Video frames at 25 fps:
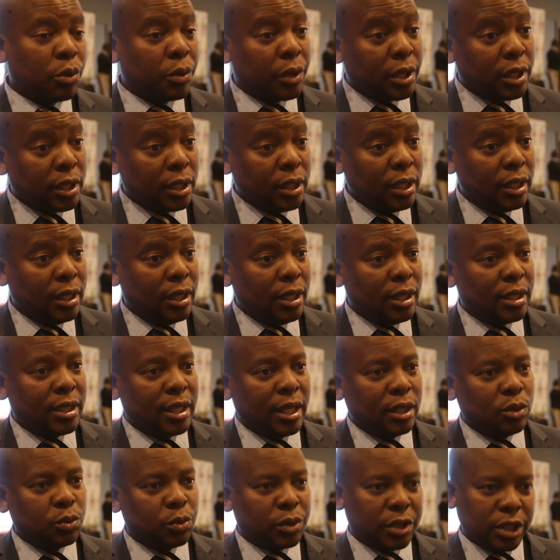ensuring
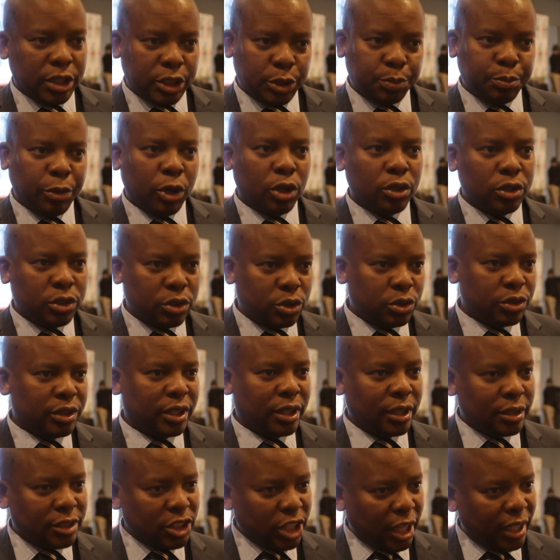that we
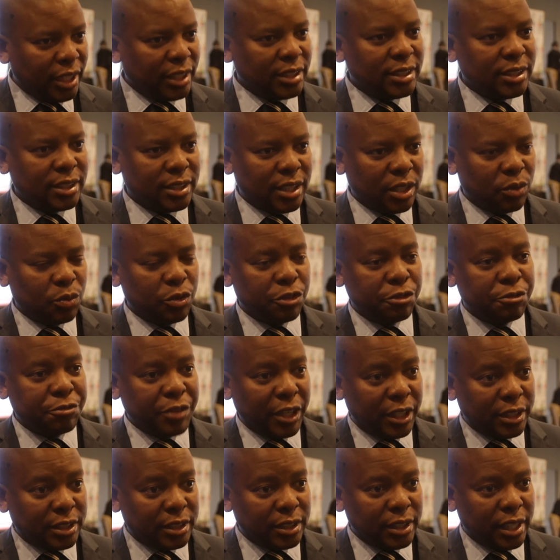respond to the challenges
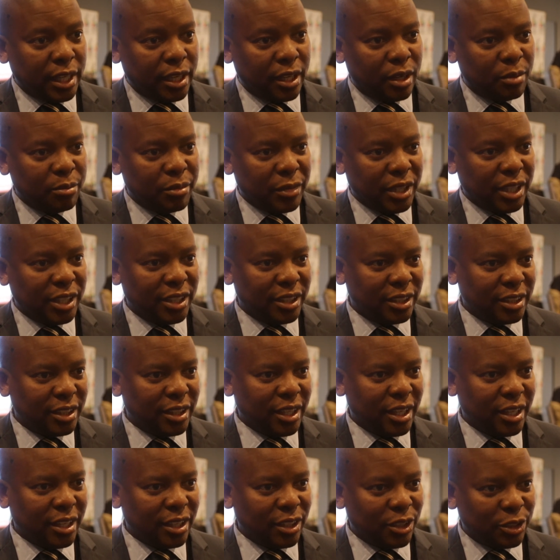that we faced
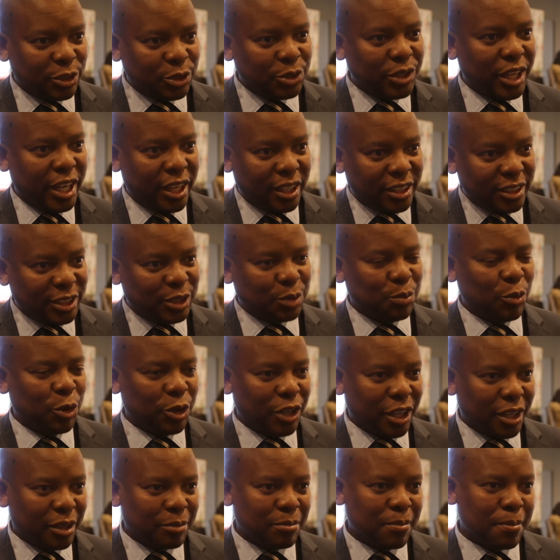today,
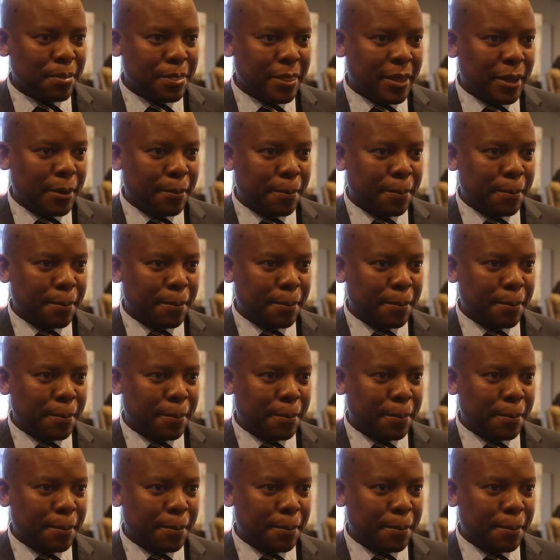this morning.